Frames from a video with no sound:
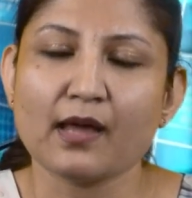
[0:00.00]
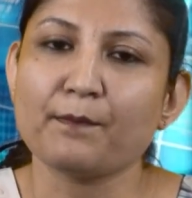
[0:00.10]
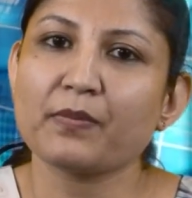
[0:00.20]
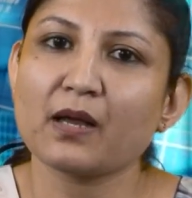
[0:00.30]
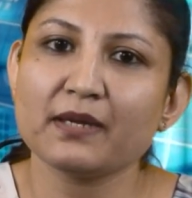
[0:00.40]

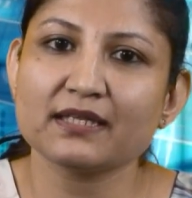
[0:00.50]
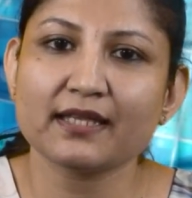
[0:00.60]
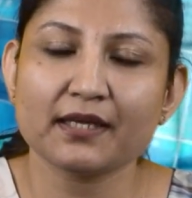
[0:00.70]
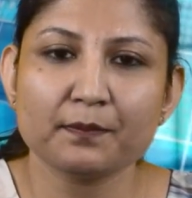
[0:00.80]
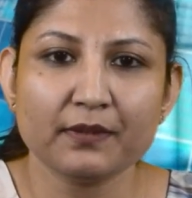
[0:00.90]
upcoming
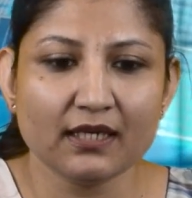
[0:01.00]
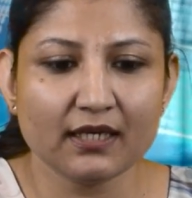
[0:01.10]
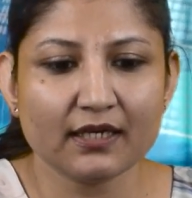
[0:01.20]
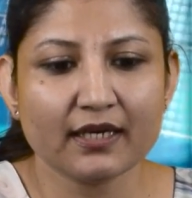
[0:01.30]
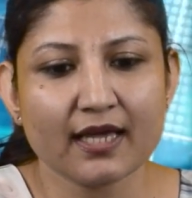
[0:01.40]

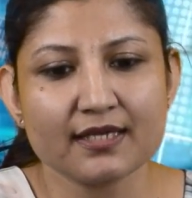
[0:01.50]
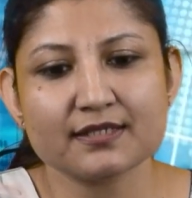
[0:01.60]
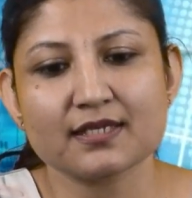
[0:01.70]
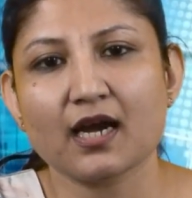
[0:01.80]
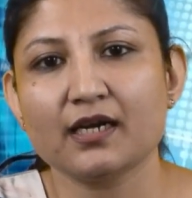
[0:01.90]
therapy. It
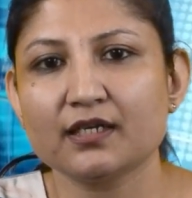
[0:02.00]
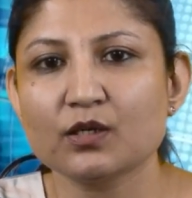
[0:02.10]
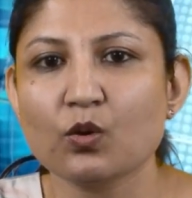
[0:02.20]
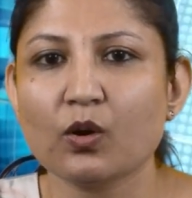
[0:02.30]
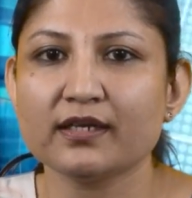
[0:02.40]
has
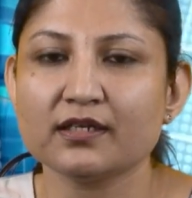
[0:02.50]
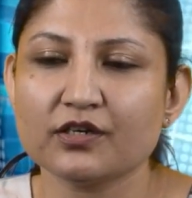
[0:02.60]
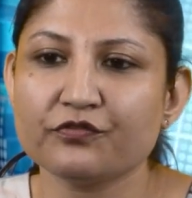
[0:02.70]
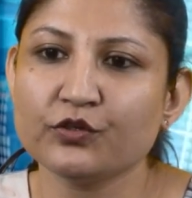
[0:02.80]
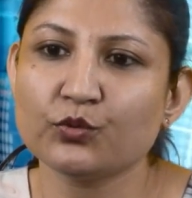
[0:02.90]
undergone
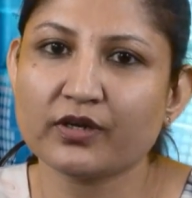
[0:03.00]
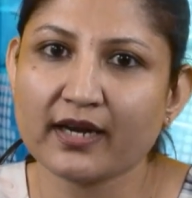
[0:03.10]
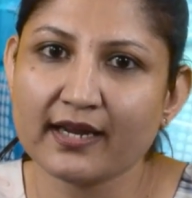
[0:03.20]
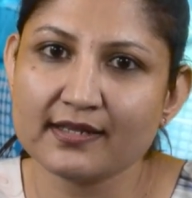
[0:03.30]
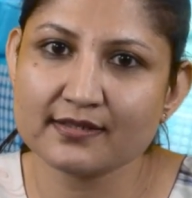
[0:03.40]
a few
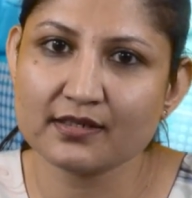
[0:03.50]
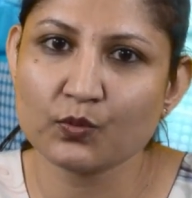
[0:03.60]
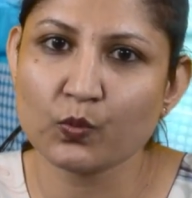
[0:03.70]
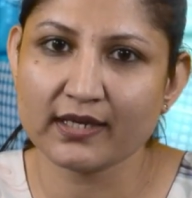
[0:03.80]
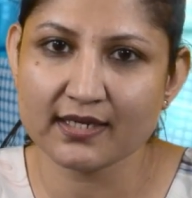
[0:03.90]
trials
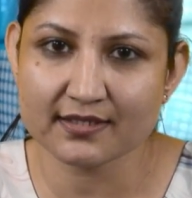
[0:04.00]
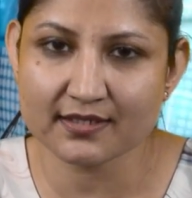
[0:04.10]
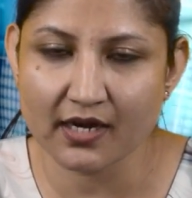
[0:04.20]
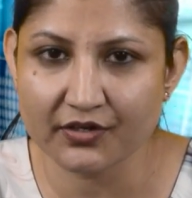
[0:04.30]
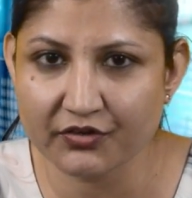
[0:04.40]
in various
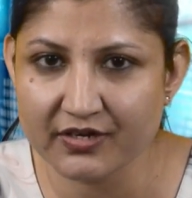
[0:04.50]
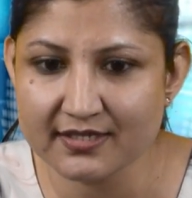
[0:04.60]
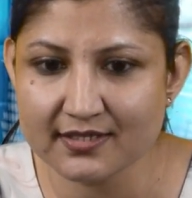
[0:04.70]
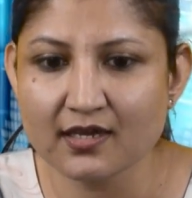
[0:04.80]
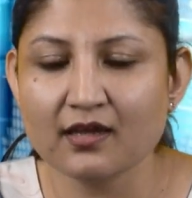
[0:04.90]
countries.